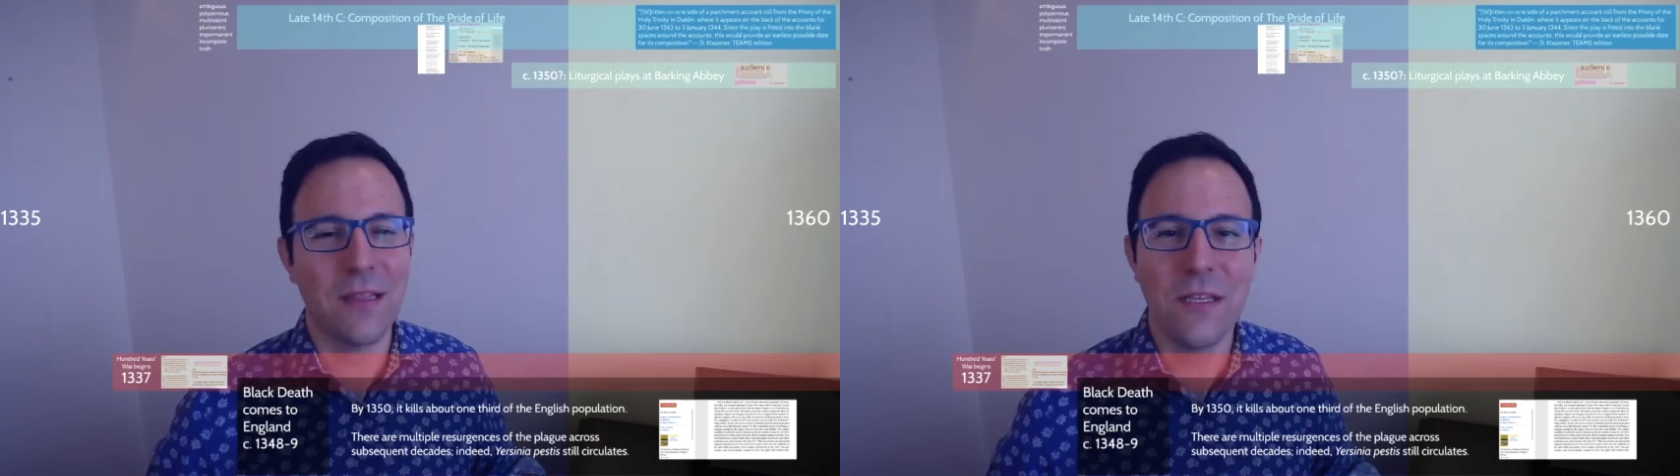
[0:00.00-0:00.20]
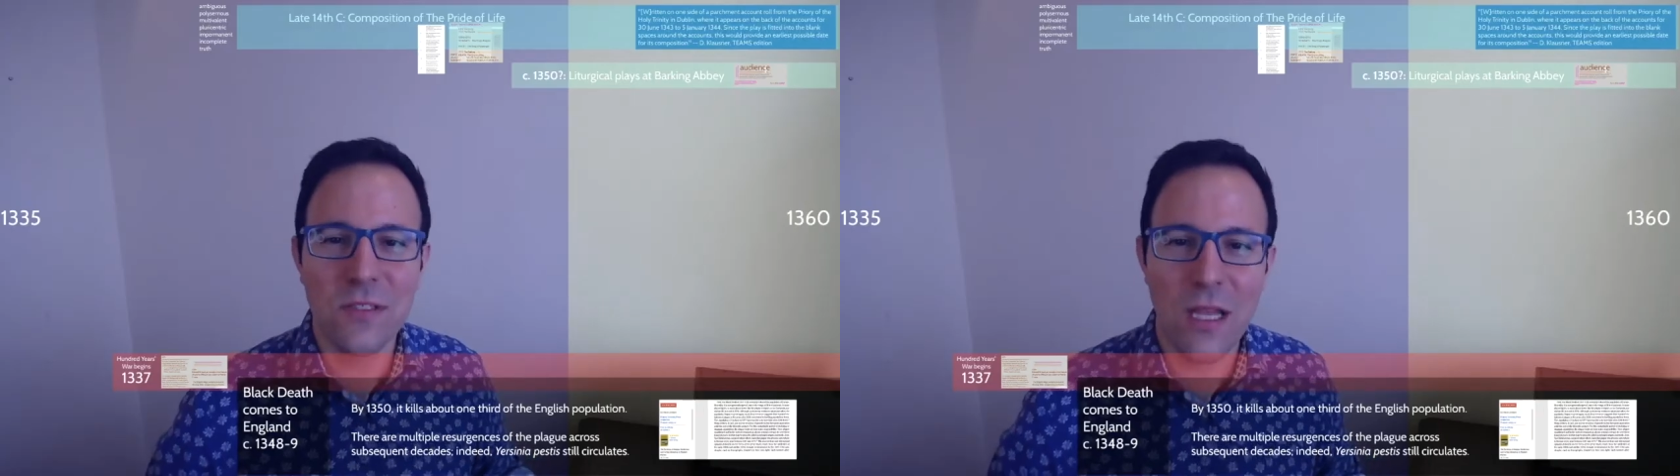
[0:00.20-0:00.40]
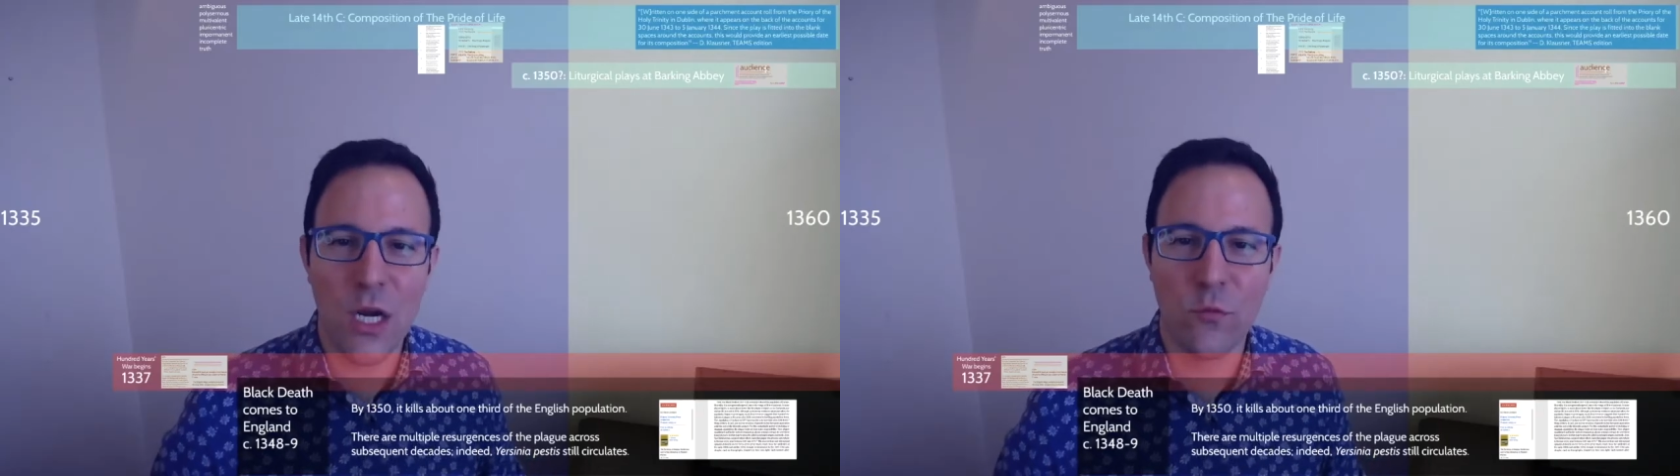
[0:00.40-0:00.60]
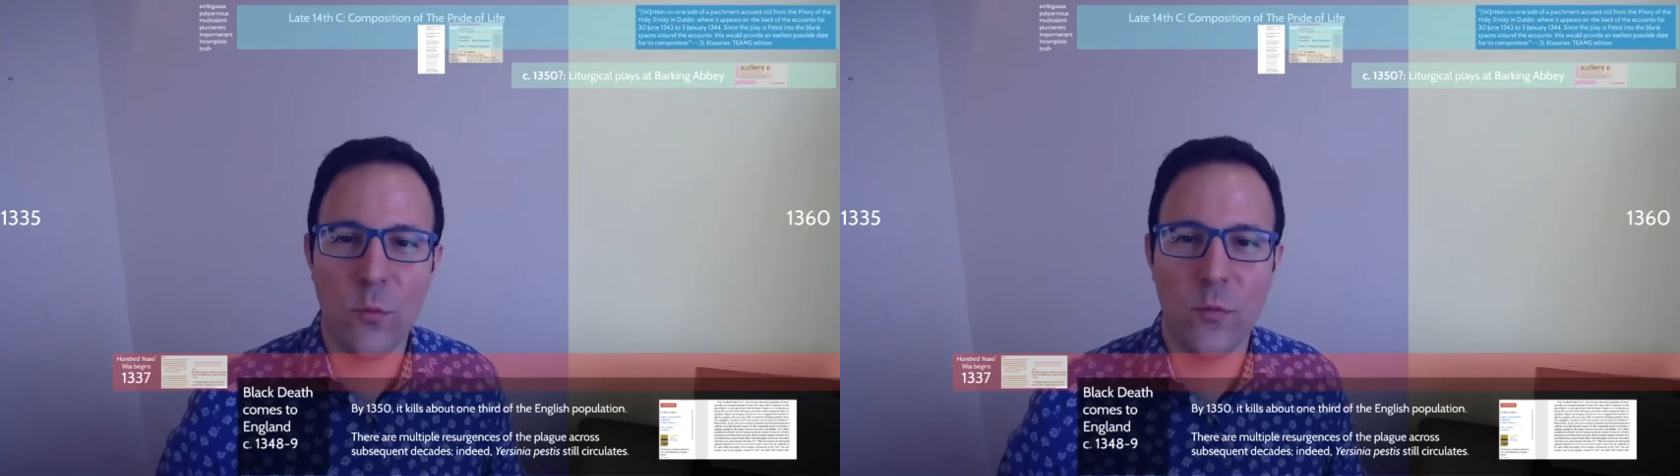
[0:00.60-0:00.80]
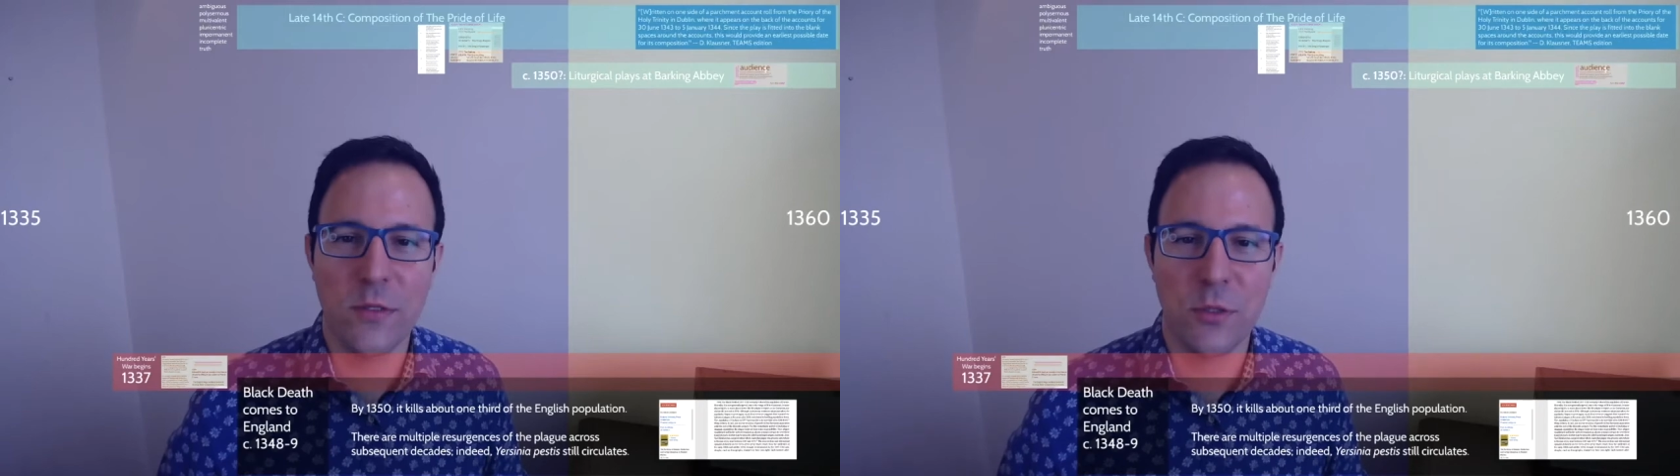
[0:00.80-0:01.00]
leaves a lot of room
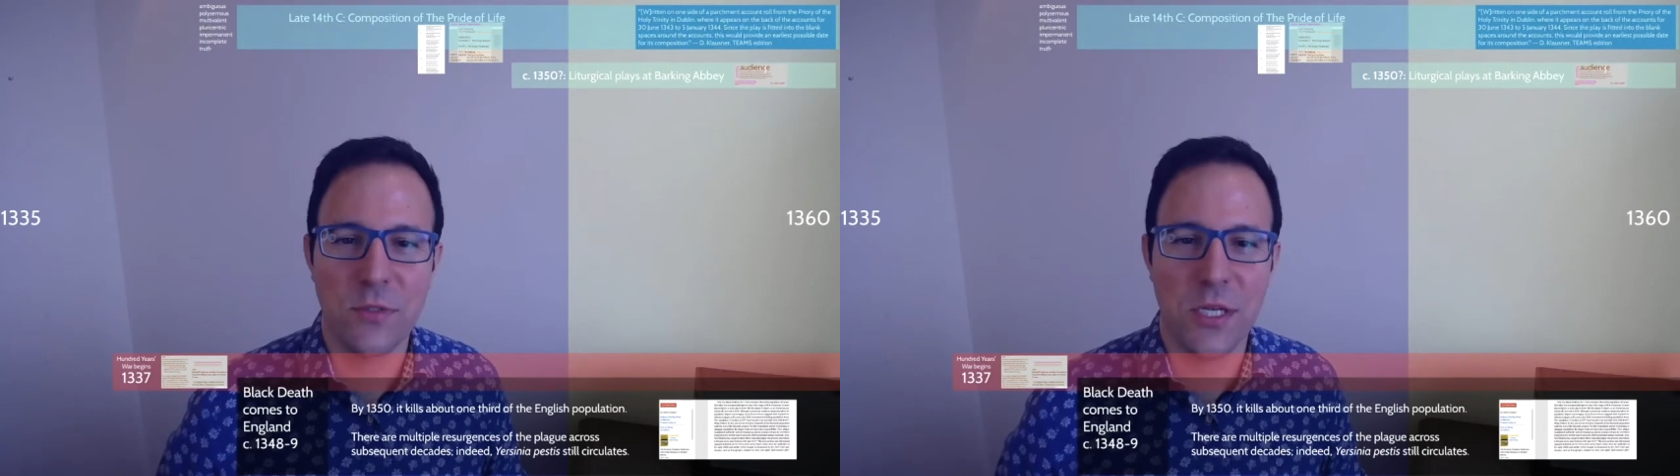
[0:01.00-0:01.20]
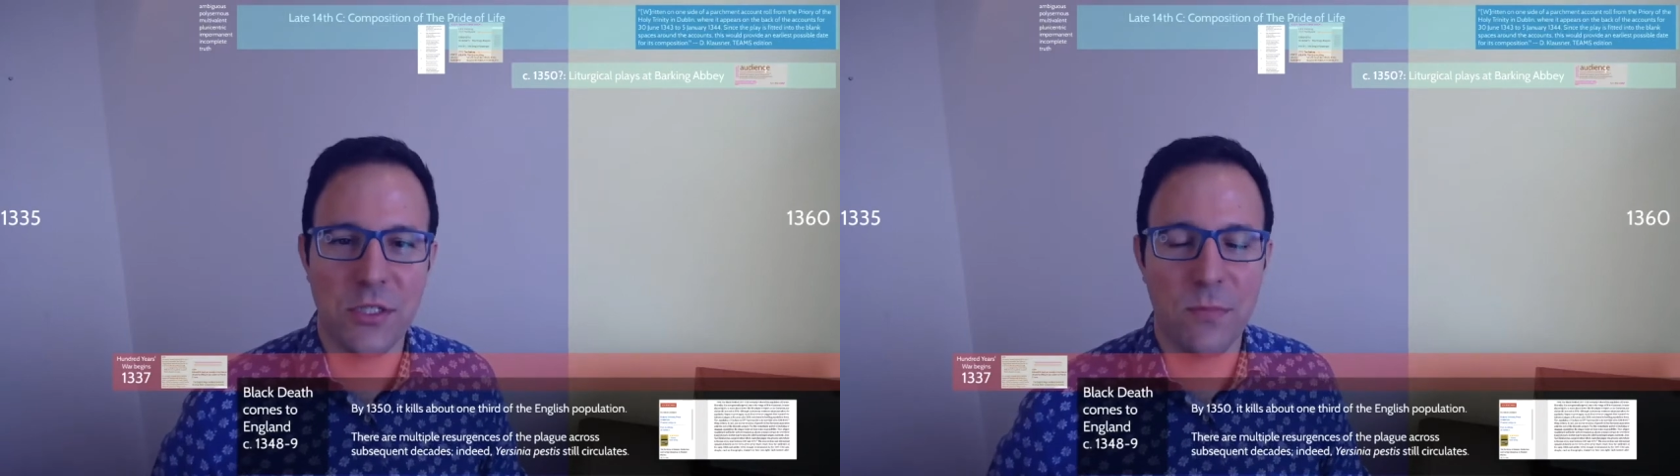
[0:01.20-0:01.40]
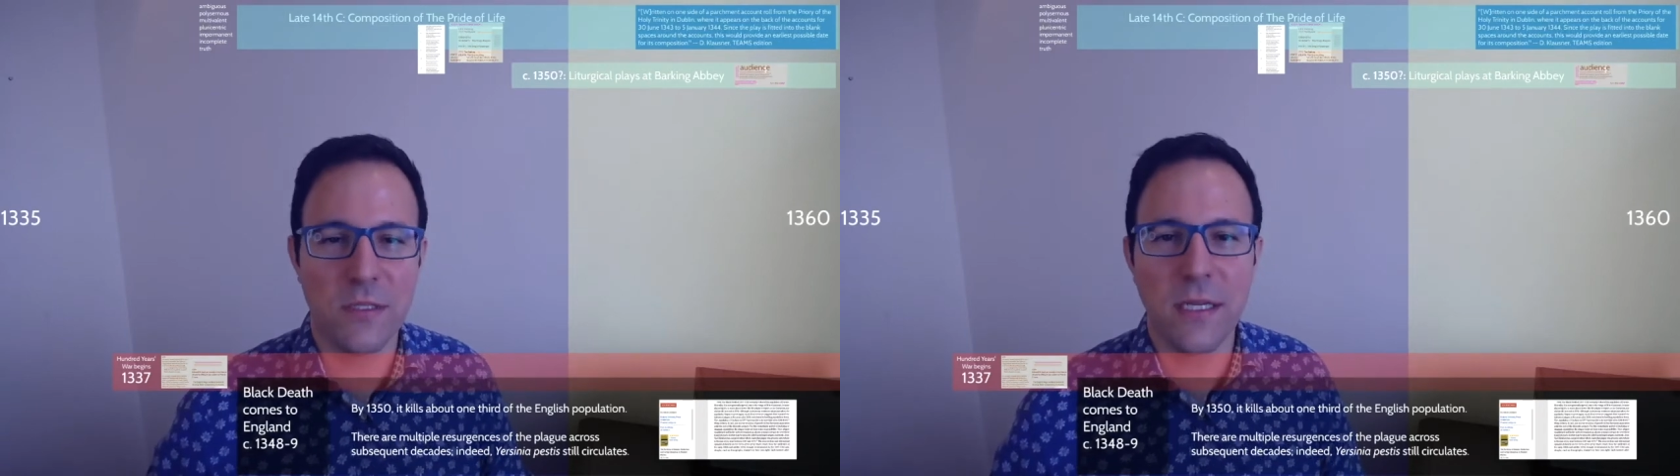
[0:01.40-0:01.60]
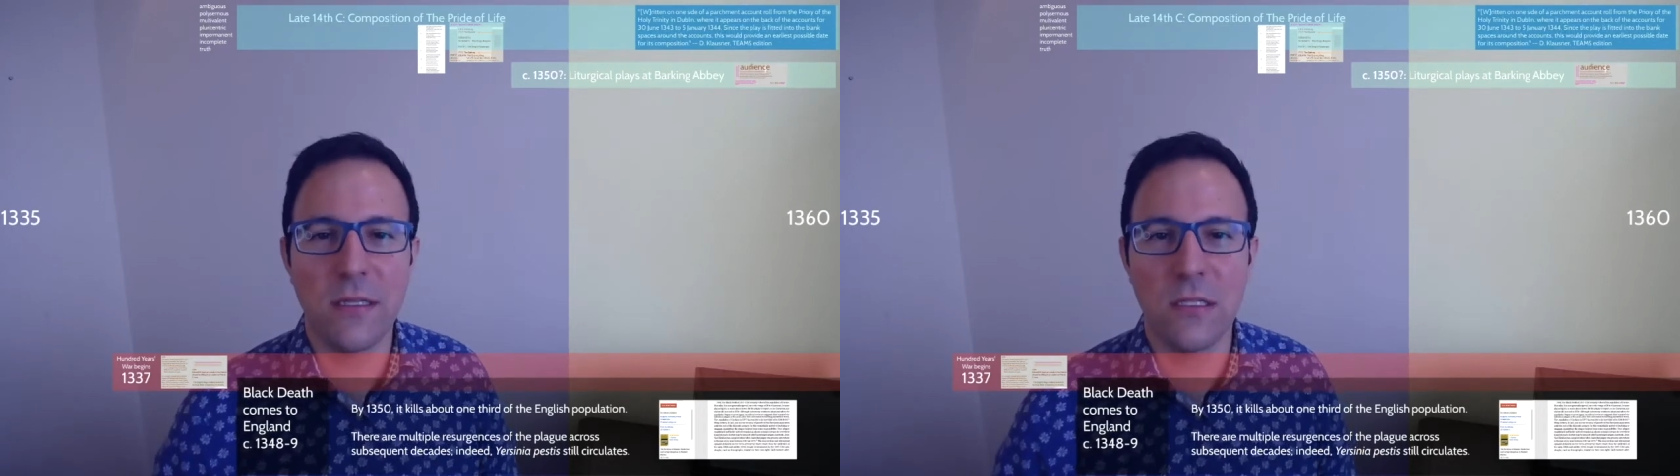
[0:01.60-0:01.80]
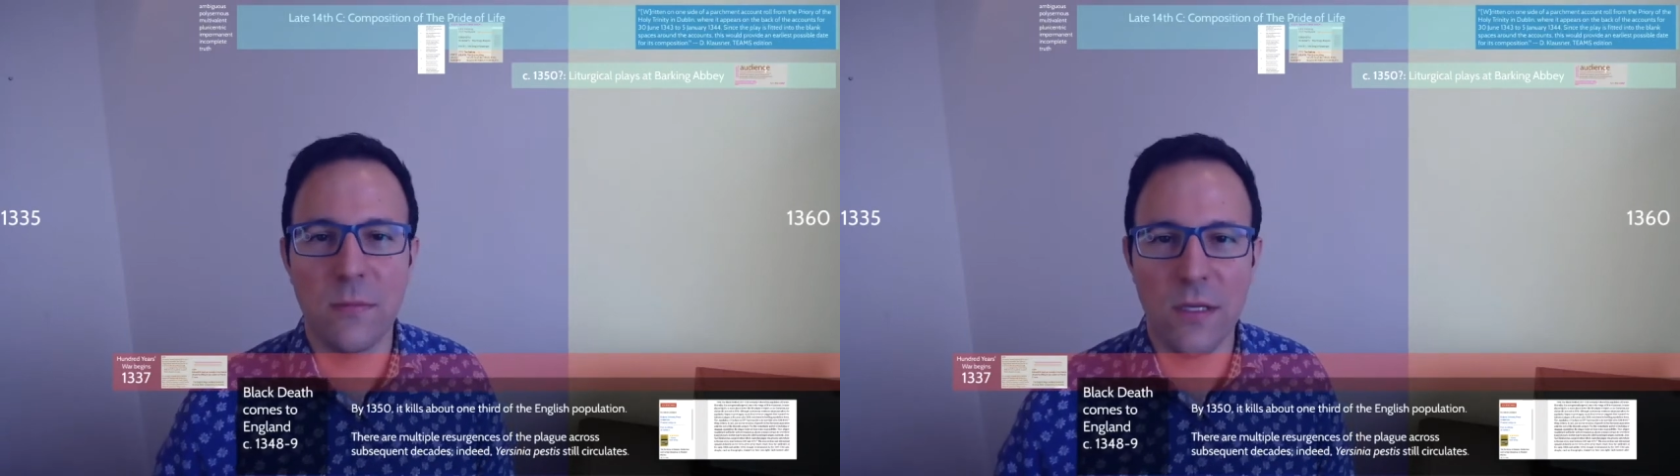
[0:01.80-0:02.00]
for interpretation,
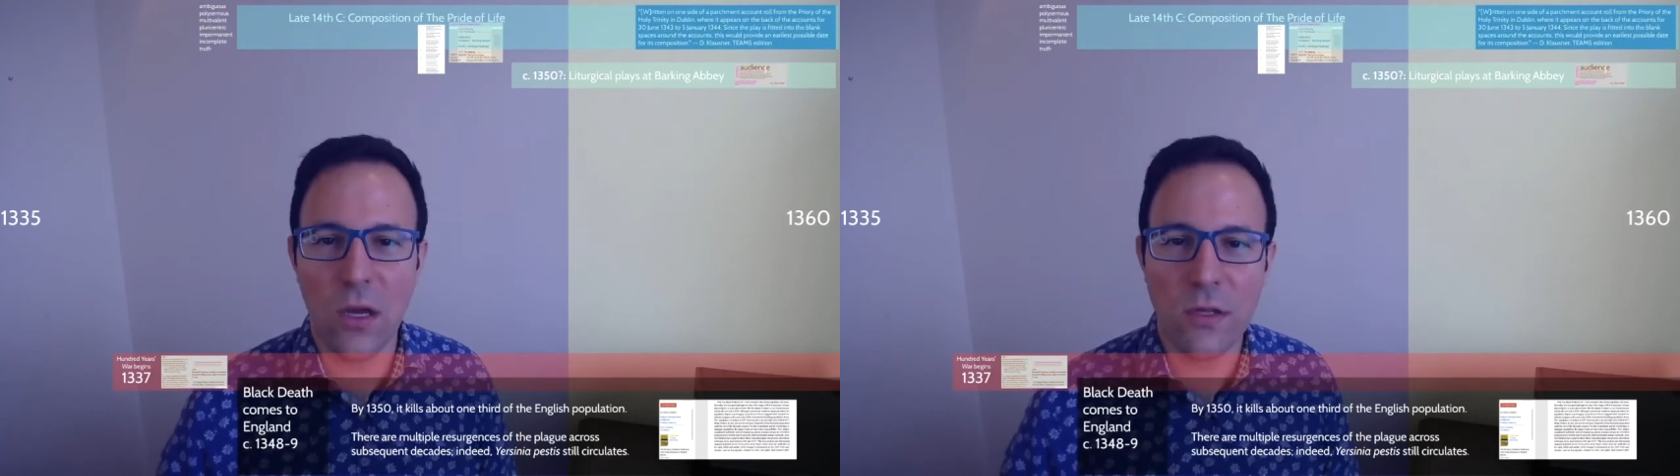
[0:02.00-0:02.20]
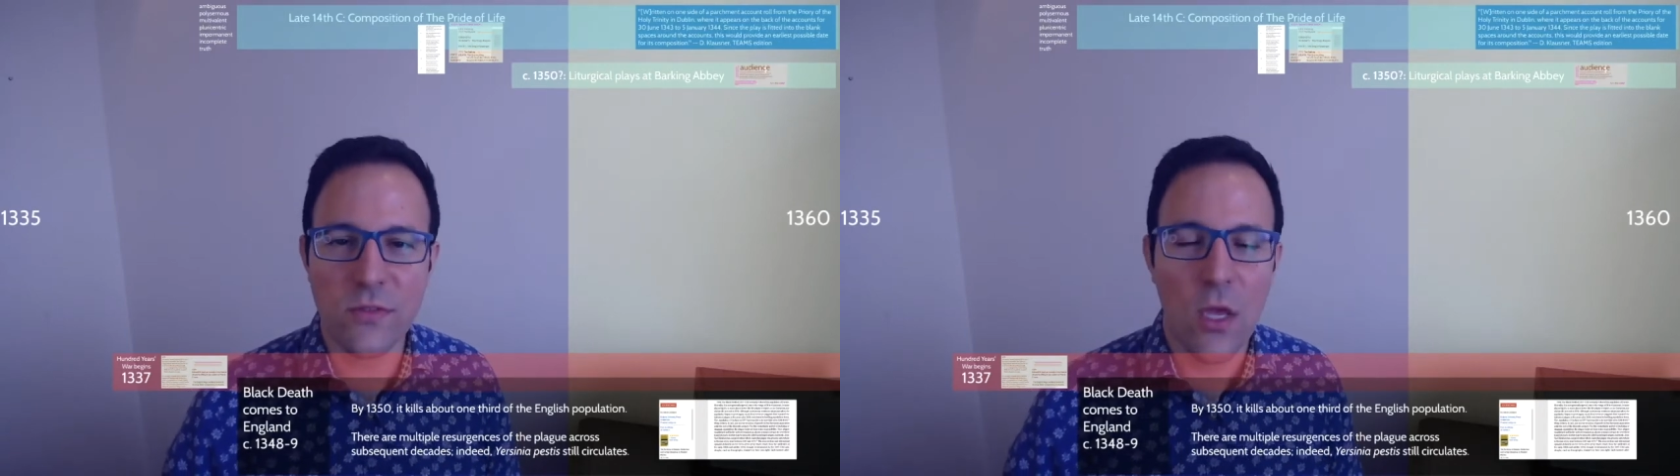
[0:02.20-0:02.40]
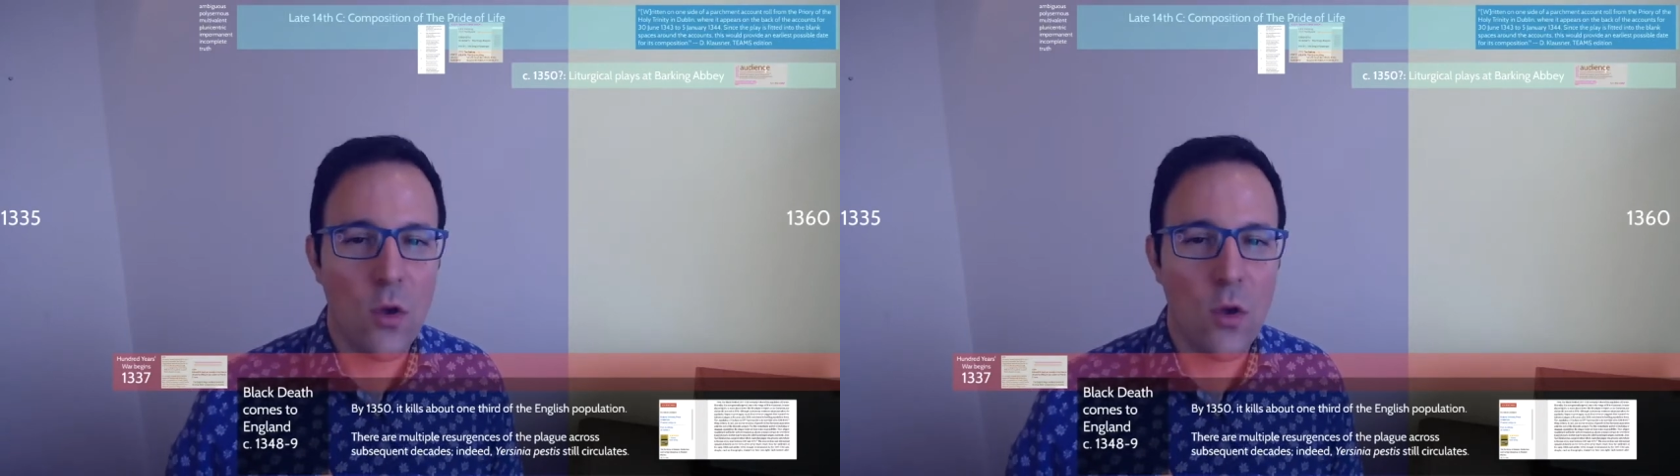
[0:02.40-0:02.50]
particularly because